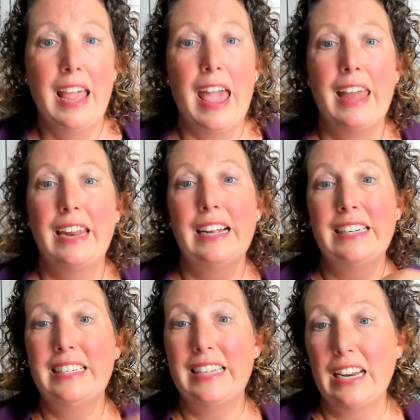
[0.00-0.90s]
And in a
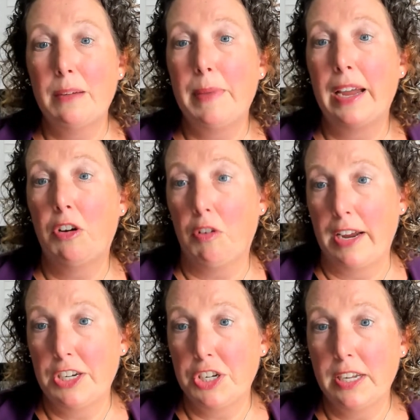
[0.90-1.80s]
data
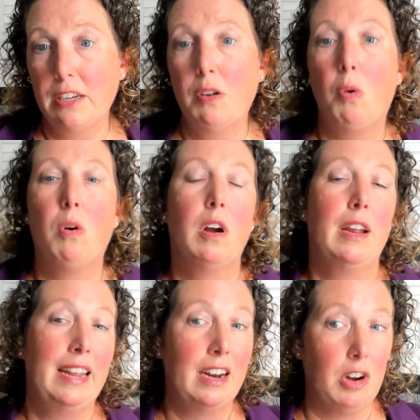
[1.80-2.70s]
migration or an
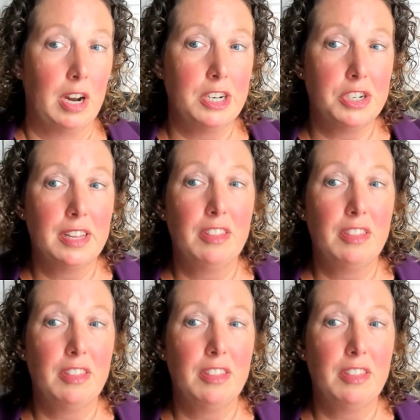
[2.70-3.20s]
integration,